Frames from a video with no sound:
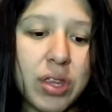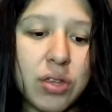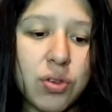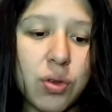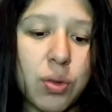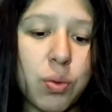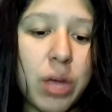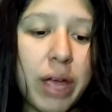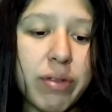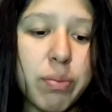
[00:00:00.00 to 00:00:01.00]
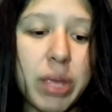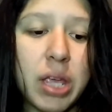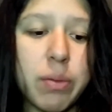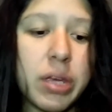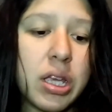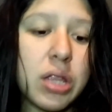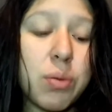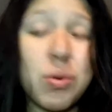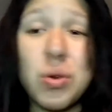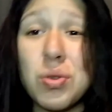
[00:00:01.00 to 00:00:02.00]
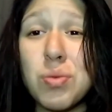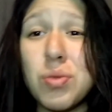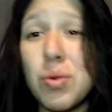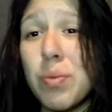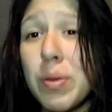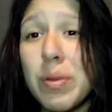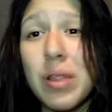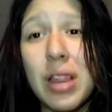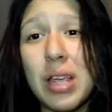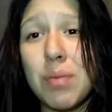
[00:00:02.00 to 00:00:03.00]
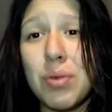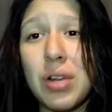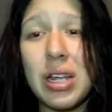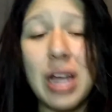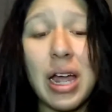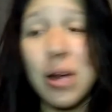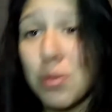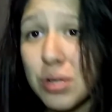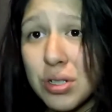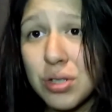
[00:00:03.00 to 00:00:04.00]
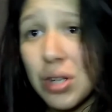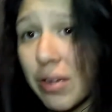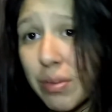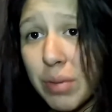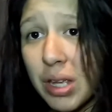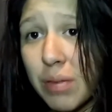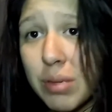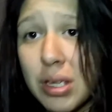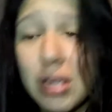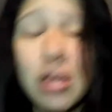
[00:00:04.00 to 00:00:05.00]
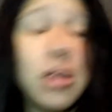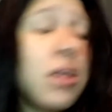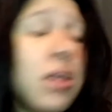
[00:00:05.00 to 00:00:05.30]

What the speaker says: and so they will have the baby. They will be in labor like hours to have the baby.